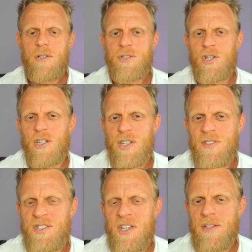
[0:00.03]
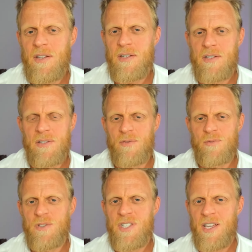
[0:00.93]
So, guys, I've just seen this
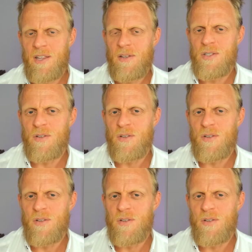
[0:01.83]
ridiculous